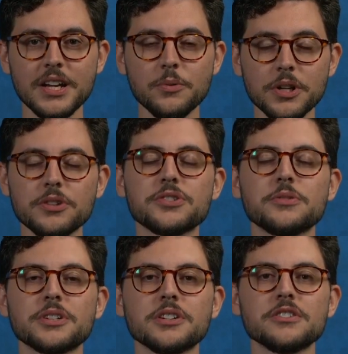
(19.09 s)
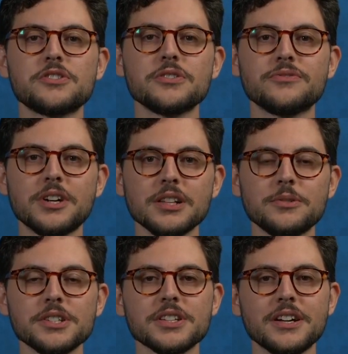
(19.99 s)
We also encourage you to follow
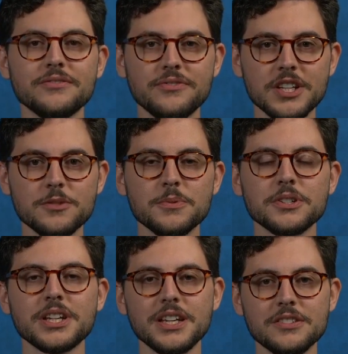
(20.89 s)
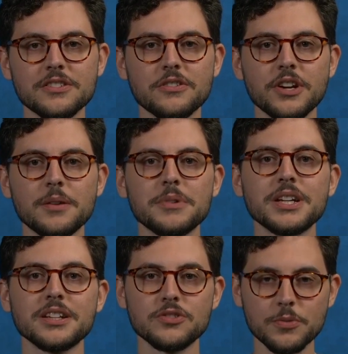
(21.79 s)
us on Facebook, Instagram,
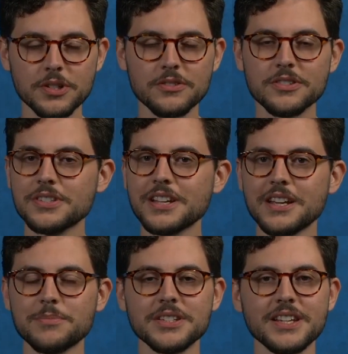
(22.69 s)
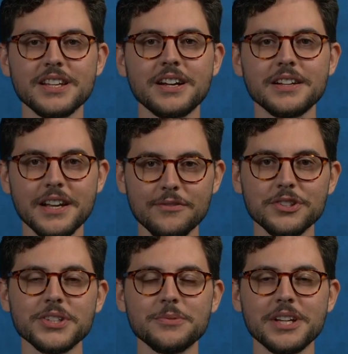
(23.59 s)
and Twitter to stay up to date on
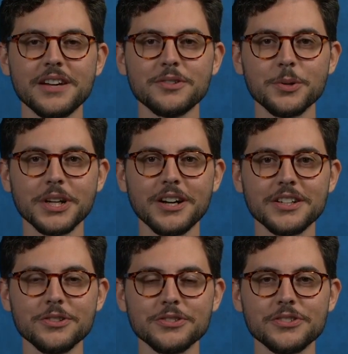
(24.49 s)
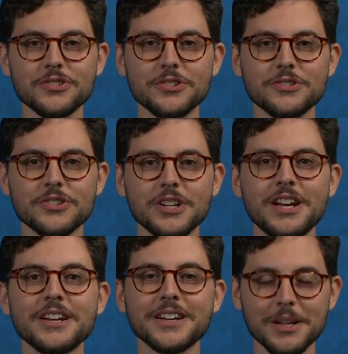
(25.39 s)
everything we have going on here at the church.
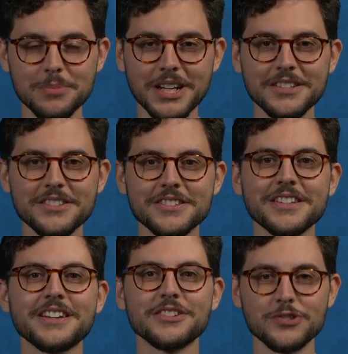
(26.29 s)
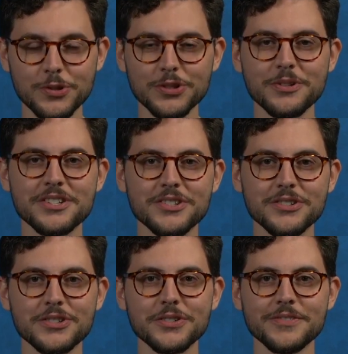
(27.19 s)
God bless and enjoy the rest of the
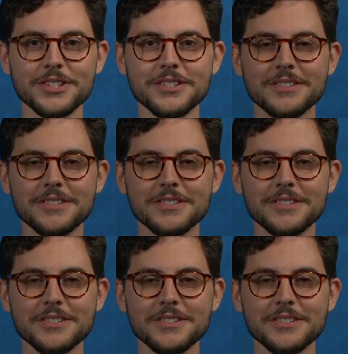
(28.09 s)
service.